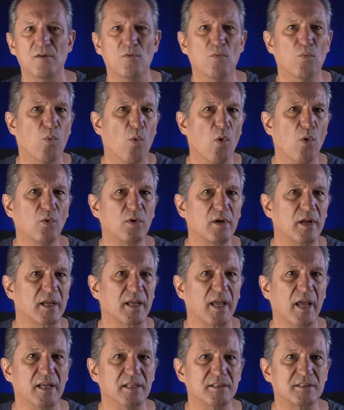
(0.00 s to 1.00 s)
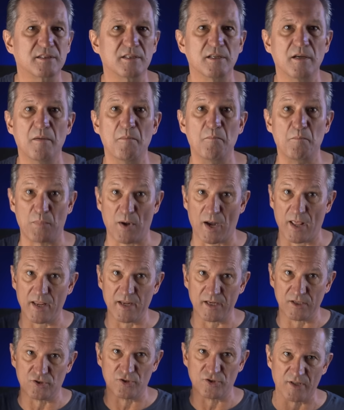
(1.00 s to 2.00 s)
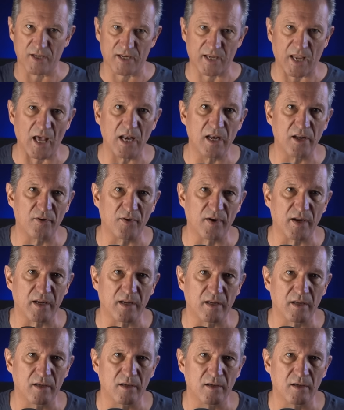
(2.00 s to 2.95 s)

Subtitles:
warned against playing gallery,